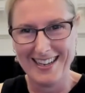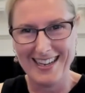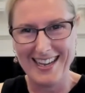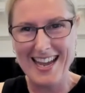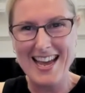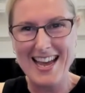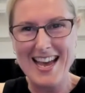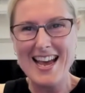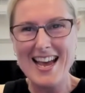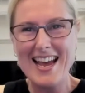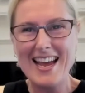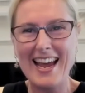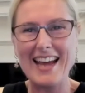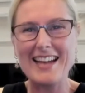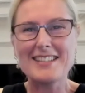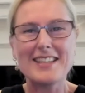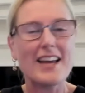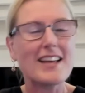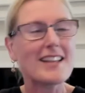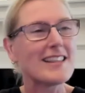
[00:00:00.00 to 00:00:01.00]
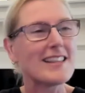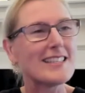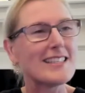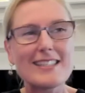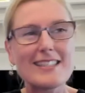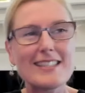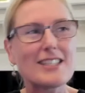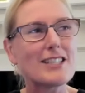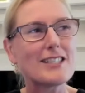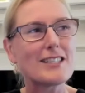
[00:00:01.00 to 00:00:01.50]
it's like this
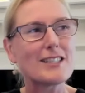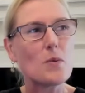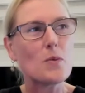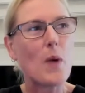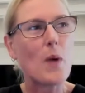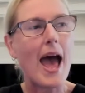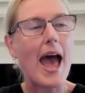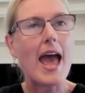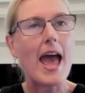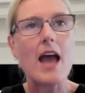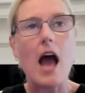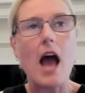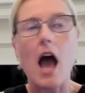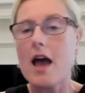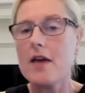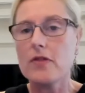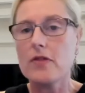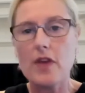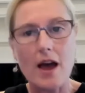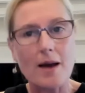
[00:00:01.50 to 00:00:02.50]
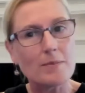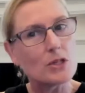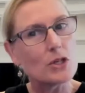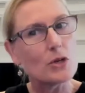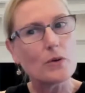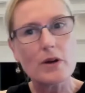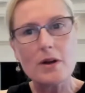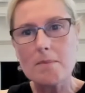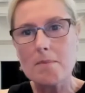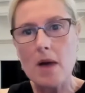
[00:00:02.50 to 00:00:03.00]
is just the way I, am
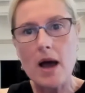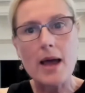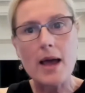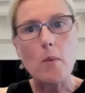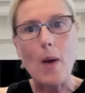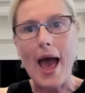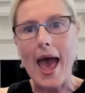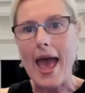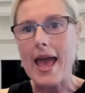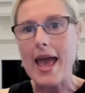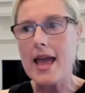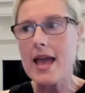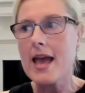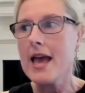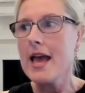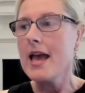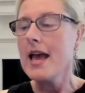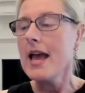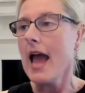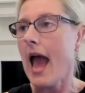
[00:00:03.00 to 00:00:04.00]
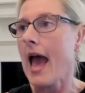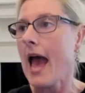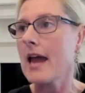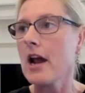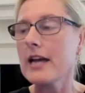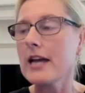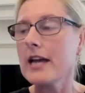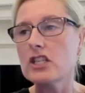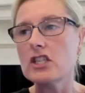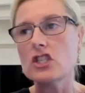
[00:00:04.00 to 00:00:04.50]
doing it my way, and
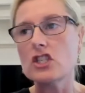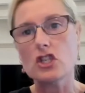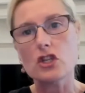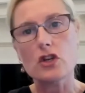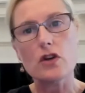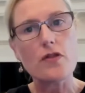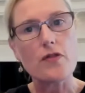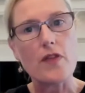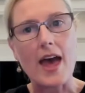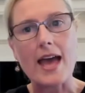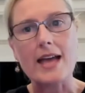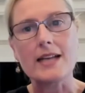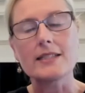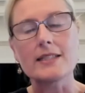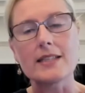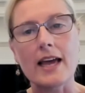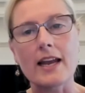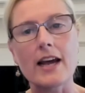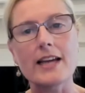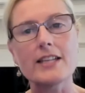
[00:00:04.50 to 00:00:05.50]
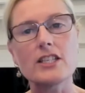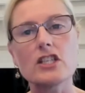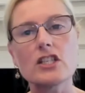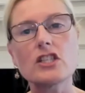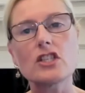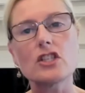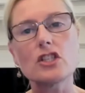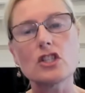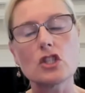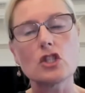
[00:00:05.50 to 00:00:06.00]
I just do things, and I just
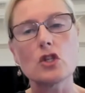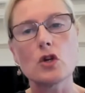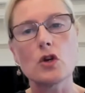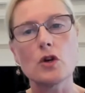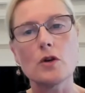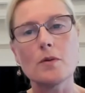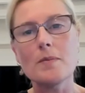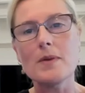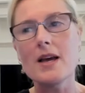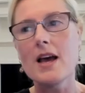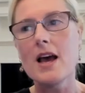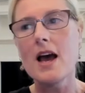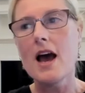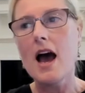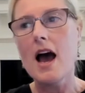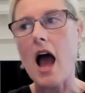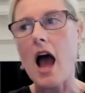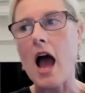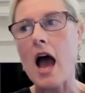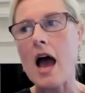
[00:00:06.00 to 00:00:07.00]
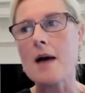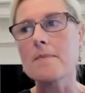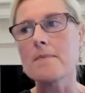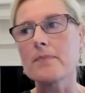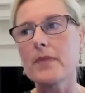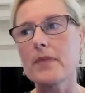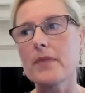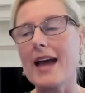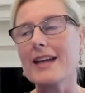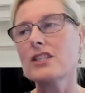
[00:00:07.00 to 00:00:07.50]
assume.
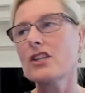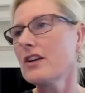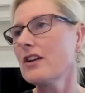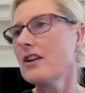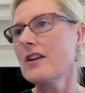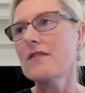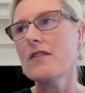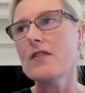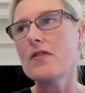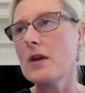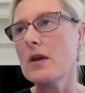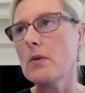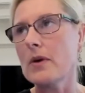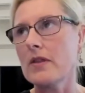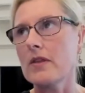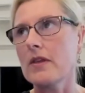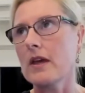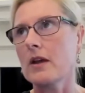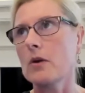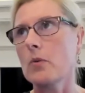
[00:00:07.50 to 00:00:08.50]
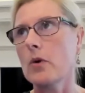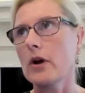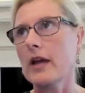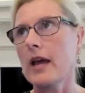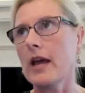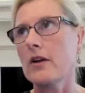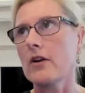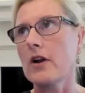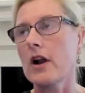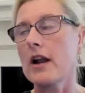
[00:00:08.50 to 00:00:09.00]
Um, actually, I don't even think whether they're going to work
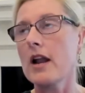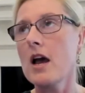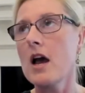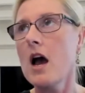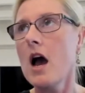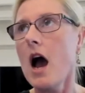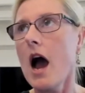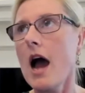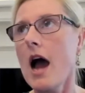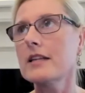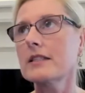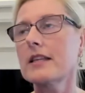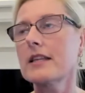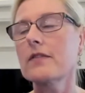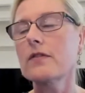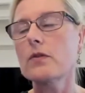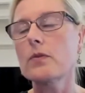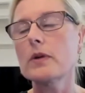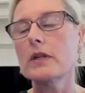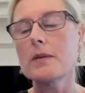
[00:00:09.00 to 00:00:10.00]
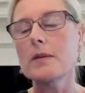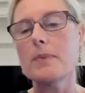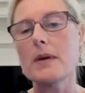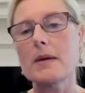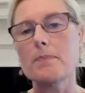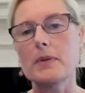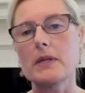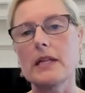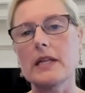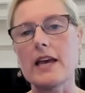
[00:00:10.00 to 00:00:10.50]
out or not. I just have a really big
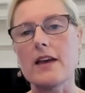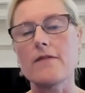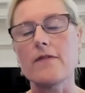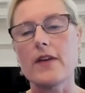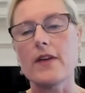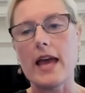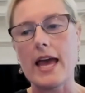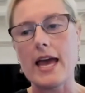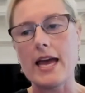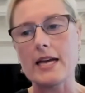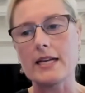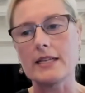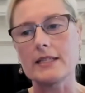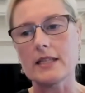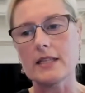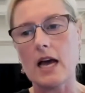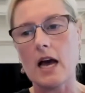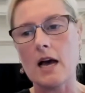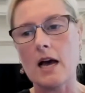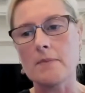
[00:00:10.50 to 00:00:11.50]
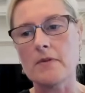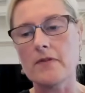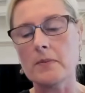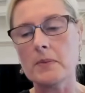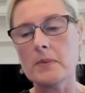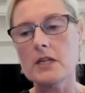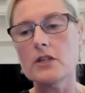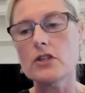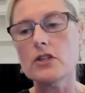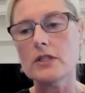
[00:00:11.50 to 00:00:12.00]
belief is um, if I'm
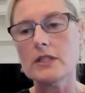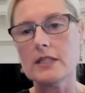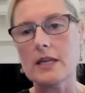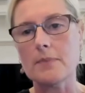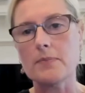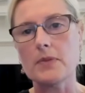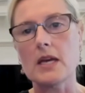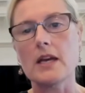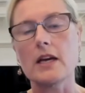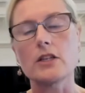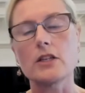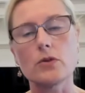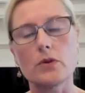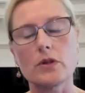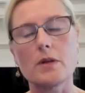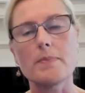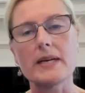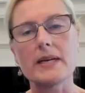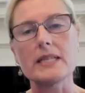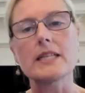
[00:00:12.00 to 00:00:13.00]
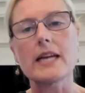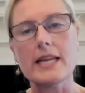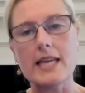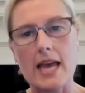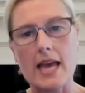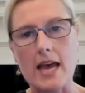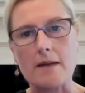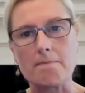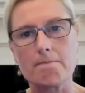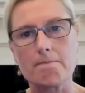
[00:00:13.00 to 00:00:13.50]
going to do something, I do it the best I
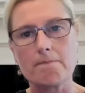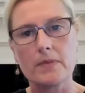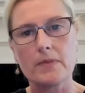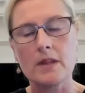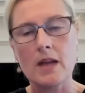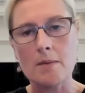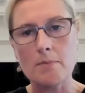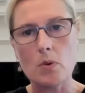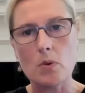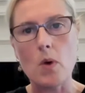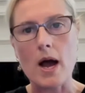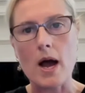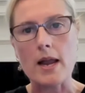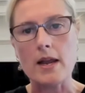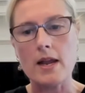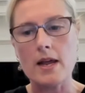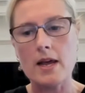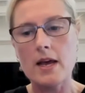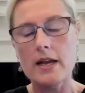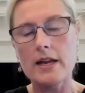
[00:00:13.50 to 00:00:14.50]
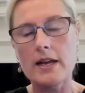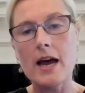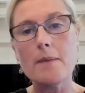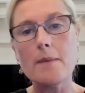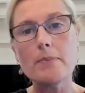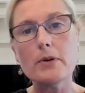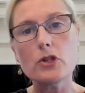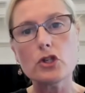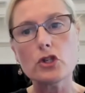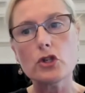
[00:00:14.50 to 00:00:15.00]
can. Number one.
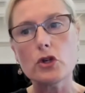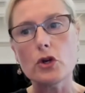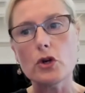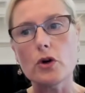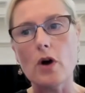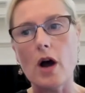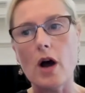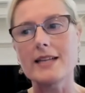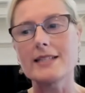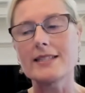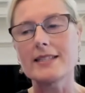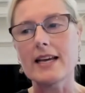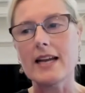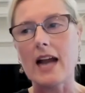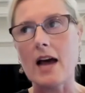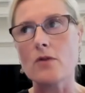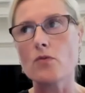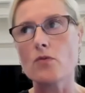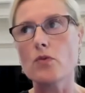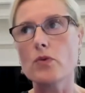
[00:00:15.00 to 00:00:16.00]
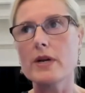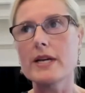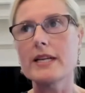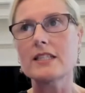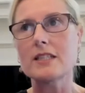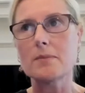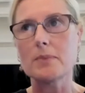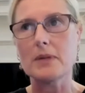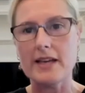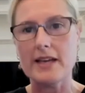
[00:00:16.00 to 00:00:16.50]
Number two, I set
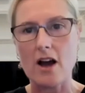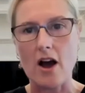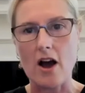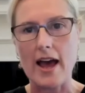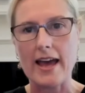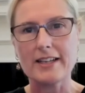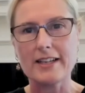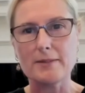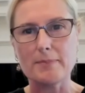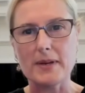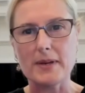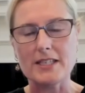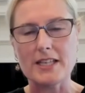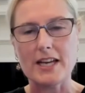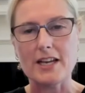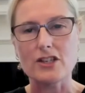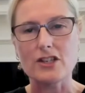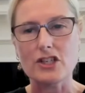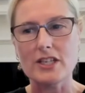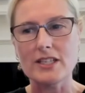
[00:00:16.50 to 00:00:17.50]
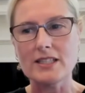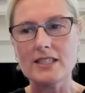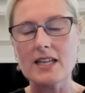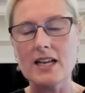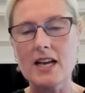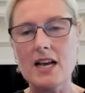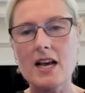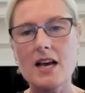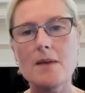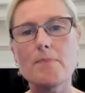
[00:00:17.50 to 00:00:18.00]
unreasonably high expectations.
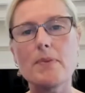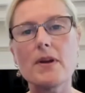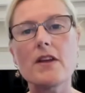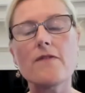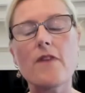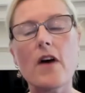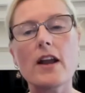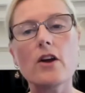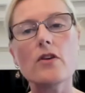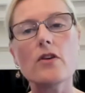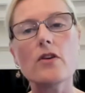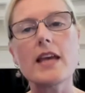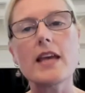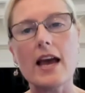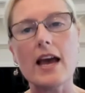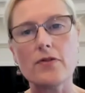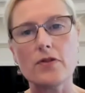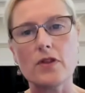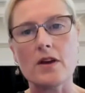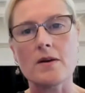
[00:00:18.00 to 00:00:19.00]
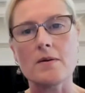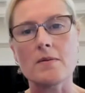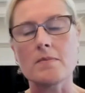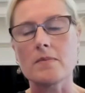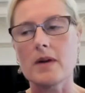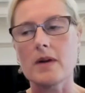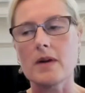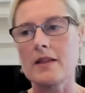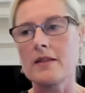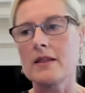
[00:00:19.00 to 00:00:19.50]
But if I don't get
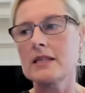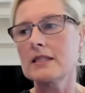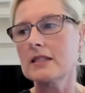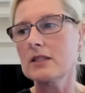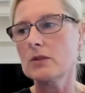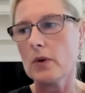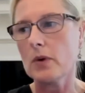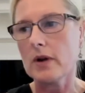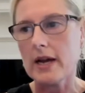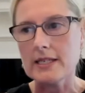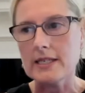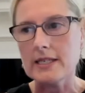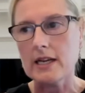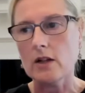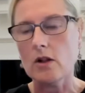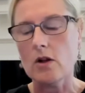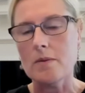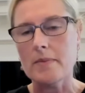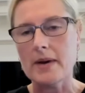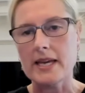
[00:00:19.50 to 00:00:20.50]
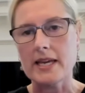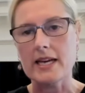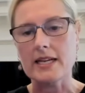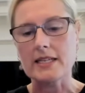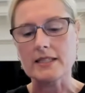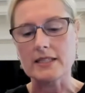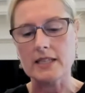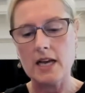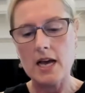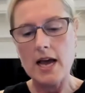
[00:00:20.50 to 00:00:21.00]
them, and this is what I tell all my
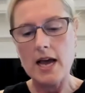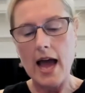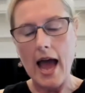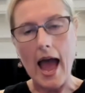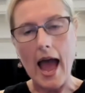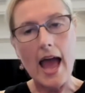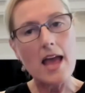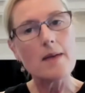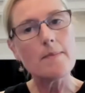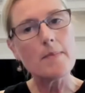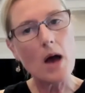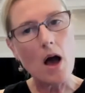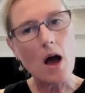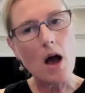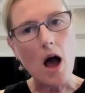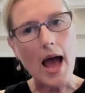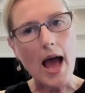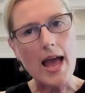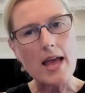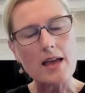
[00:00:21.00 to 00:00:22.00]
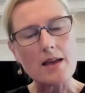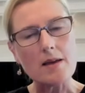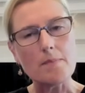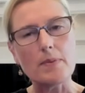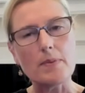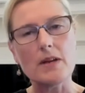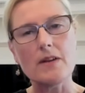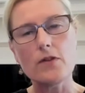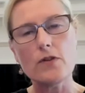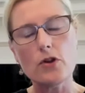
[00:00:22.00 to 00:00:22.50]
kids aim high, but
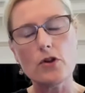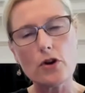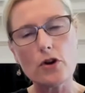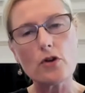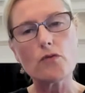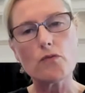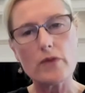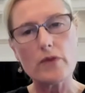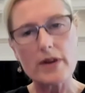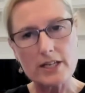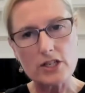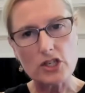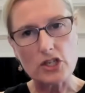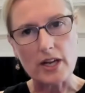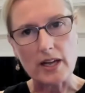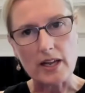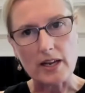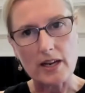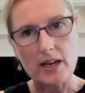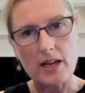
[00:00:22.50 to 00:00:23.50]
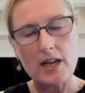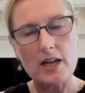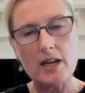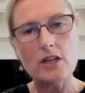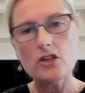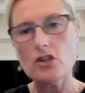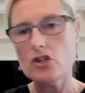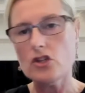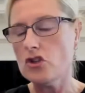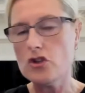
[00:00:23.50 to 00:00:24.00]
if you don't reach it,
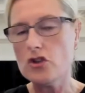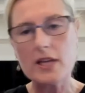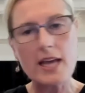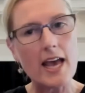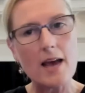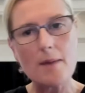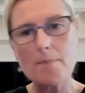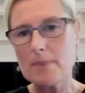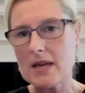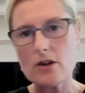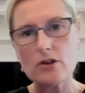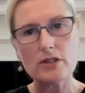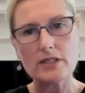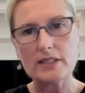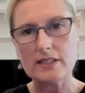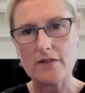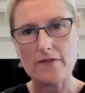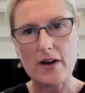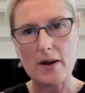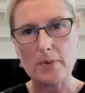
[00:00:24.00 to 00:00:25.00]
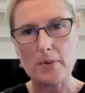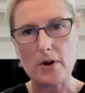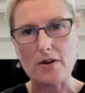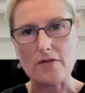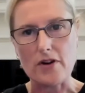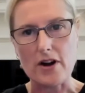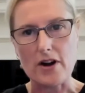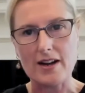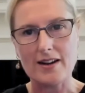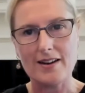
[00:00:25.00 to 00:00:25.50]
you can't beat yourself up
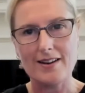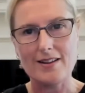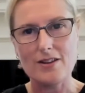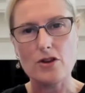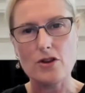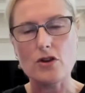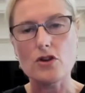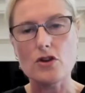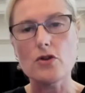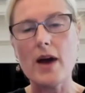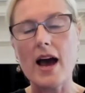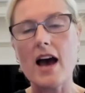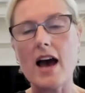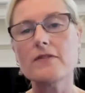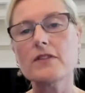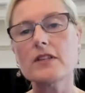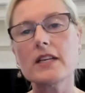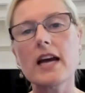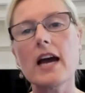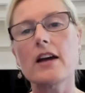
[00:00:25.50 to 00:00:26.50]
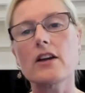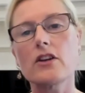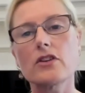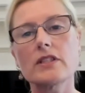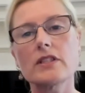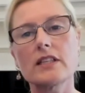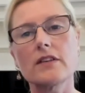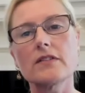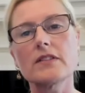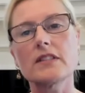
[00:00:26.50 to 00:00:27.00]
over it. You, you have to cut
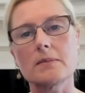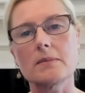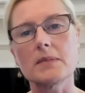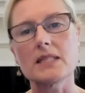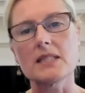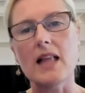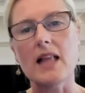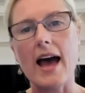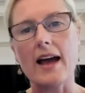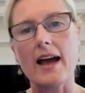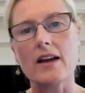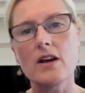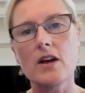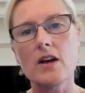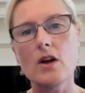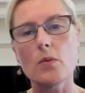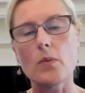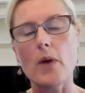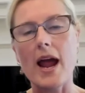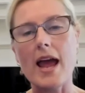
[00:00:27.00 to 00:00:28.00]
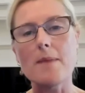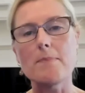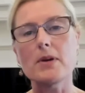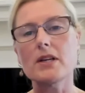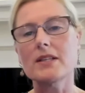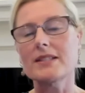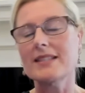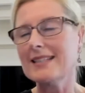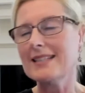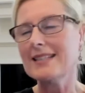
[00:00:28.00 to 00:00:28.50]
yourself some slack, right? Because
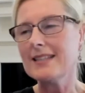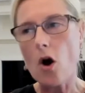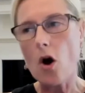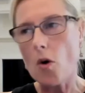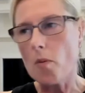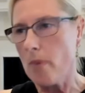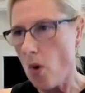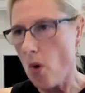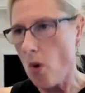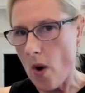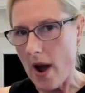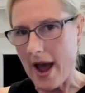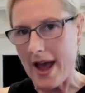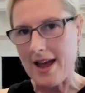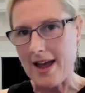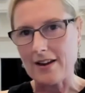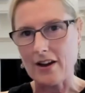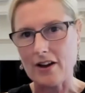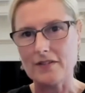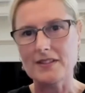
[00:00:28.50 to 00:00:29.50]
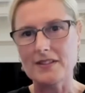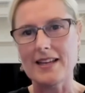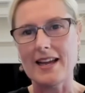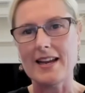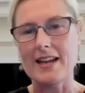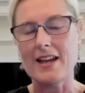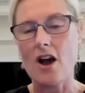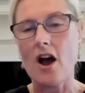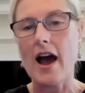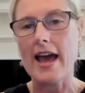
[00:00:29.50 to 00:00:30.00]
that's the whole point of
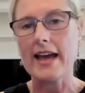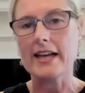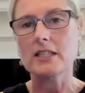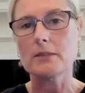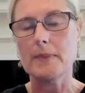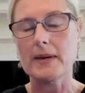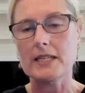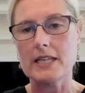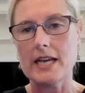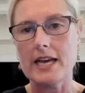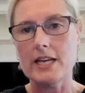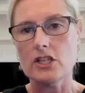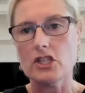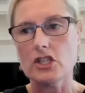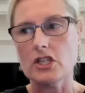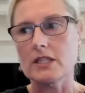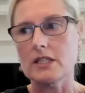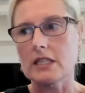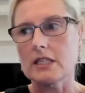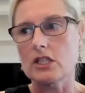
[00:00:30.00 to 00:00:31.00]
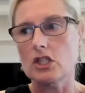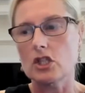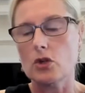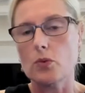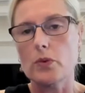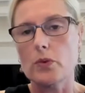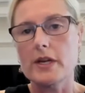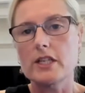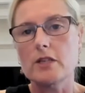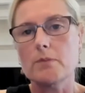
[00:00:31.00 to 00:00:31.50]
setting high expectations is to
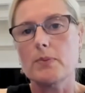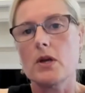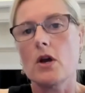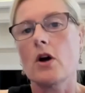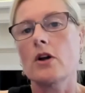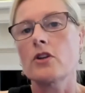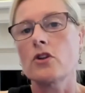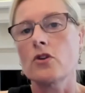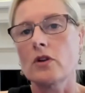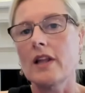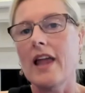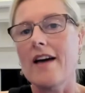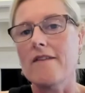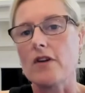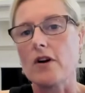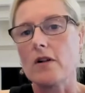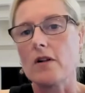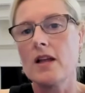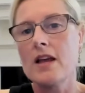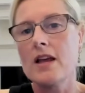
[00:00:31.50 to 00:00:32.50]
reach beyond your level,